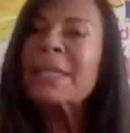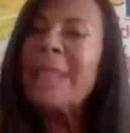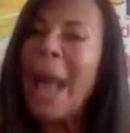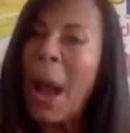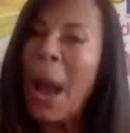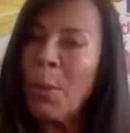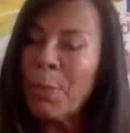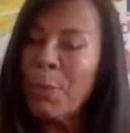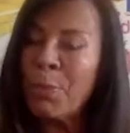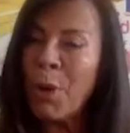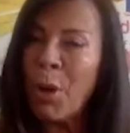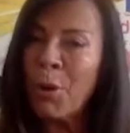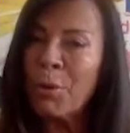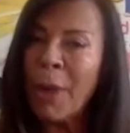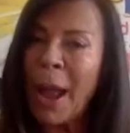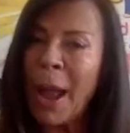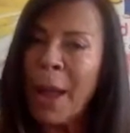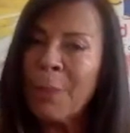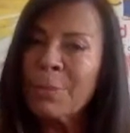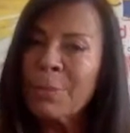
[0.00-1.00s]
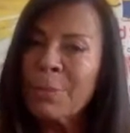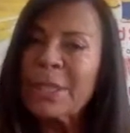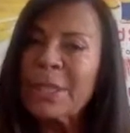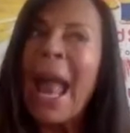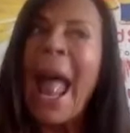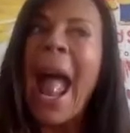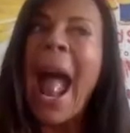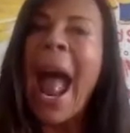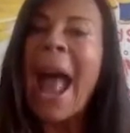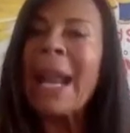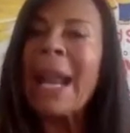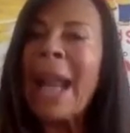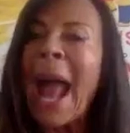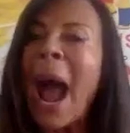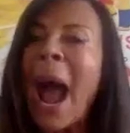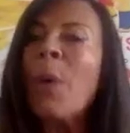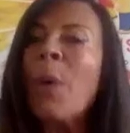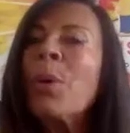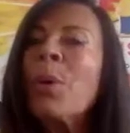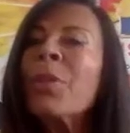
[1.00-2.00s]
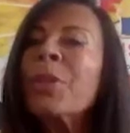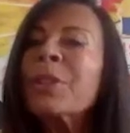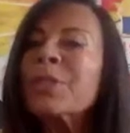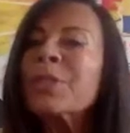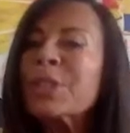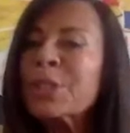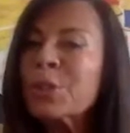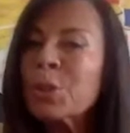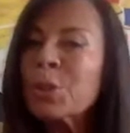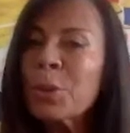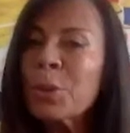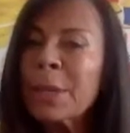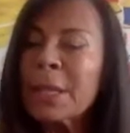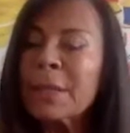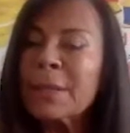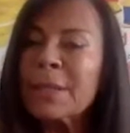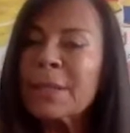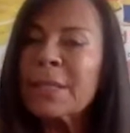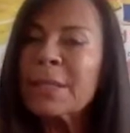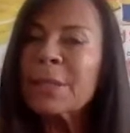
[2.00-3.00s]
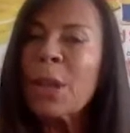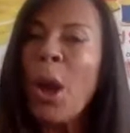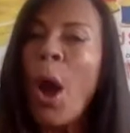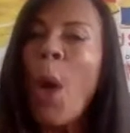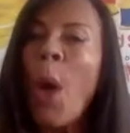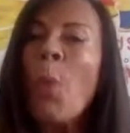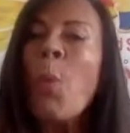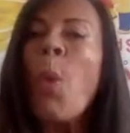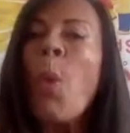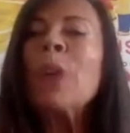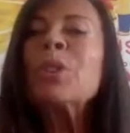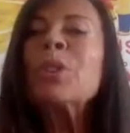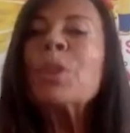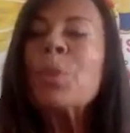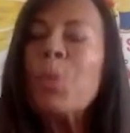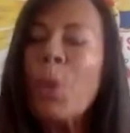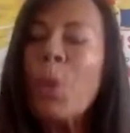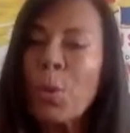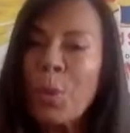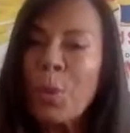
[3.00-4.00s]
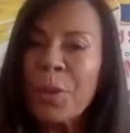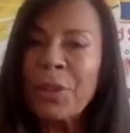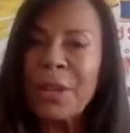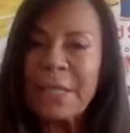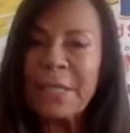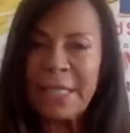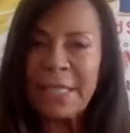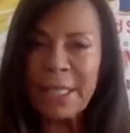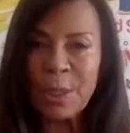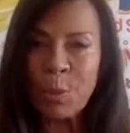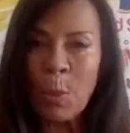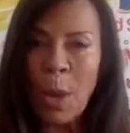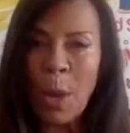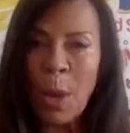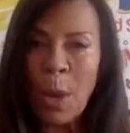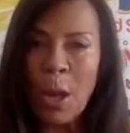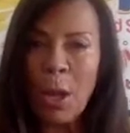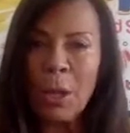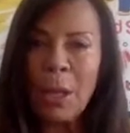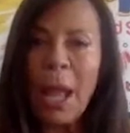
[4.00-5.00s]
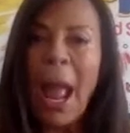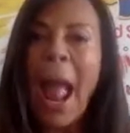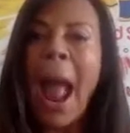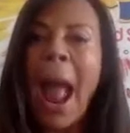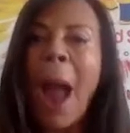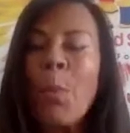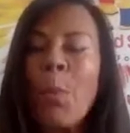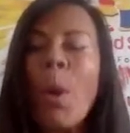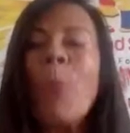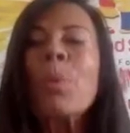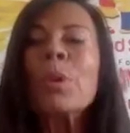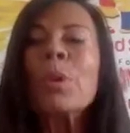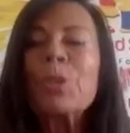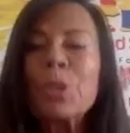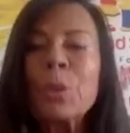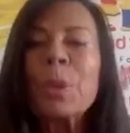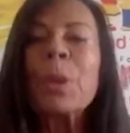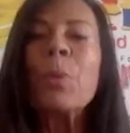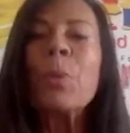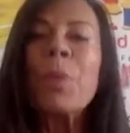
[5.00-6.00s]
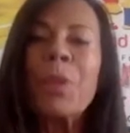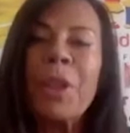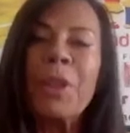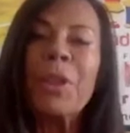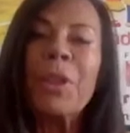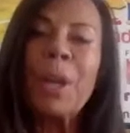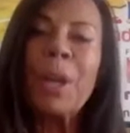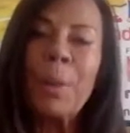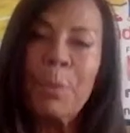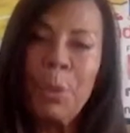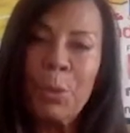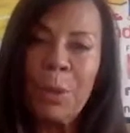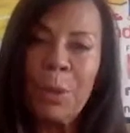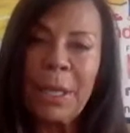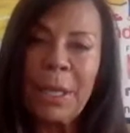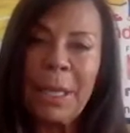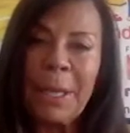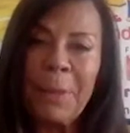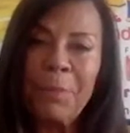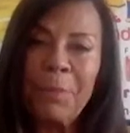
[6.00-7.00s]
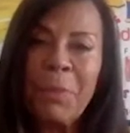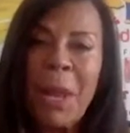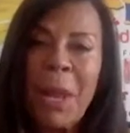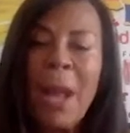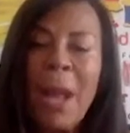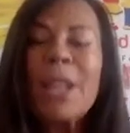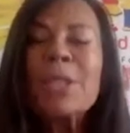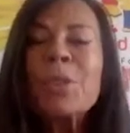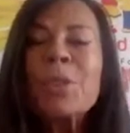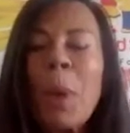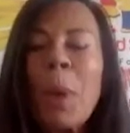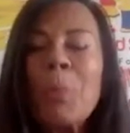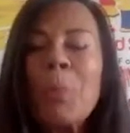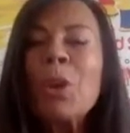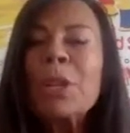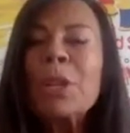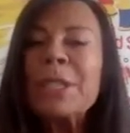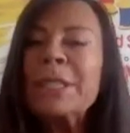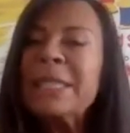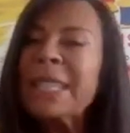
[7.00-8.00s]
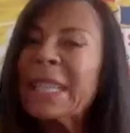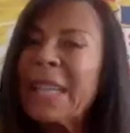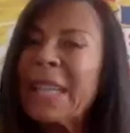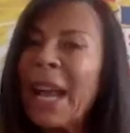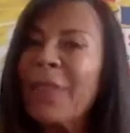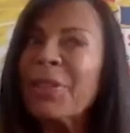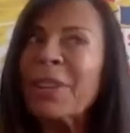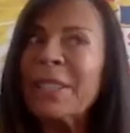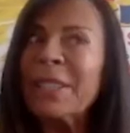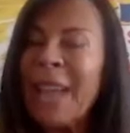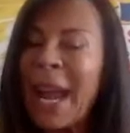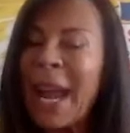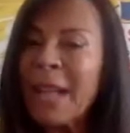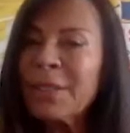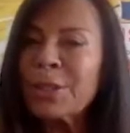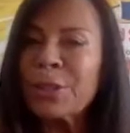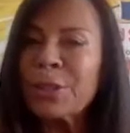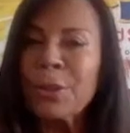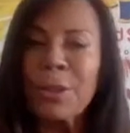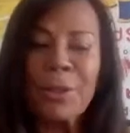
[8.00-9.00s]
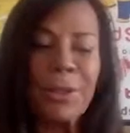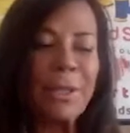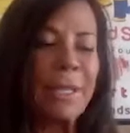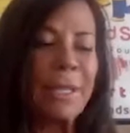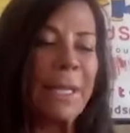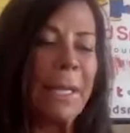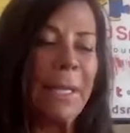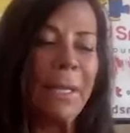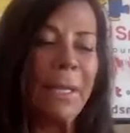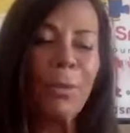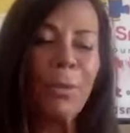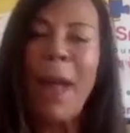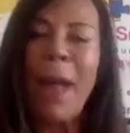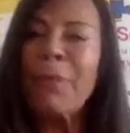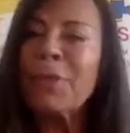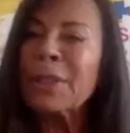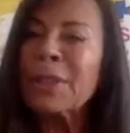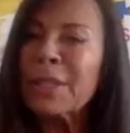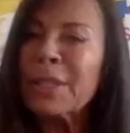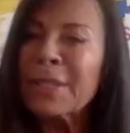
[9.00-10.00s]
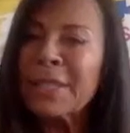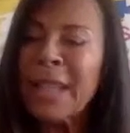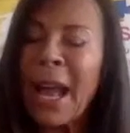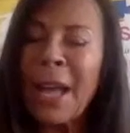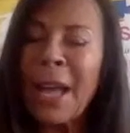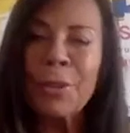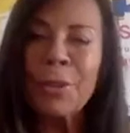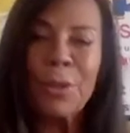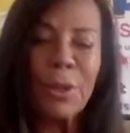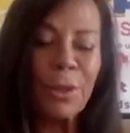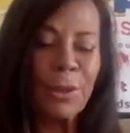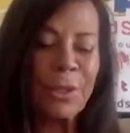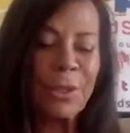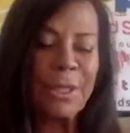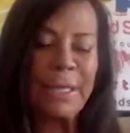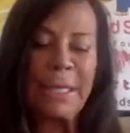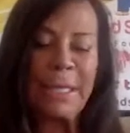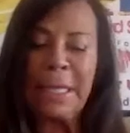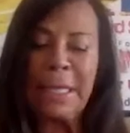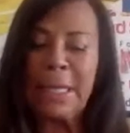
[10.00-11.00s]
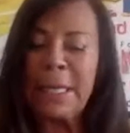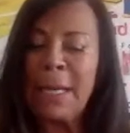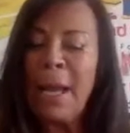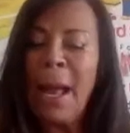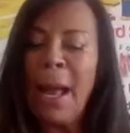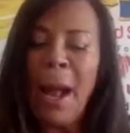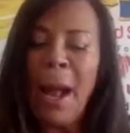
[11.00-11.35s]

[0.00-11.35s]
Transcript: our programs and how the students want to work with us as well, and what we're doing within the community. So I'm looking to get the dancers, the graphic designers, the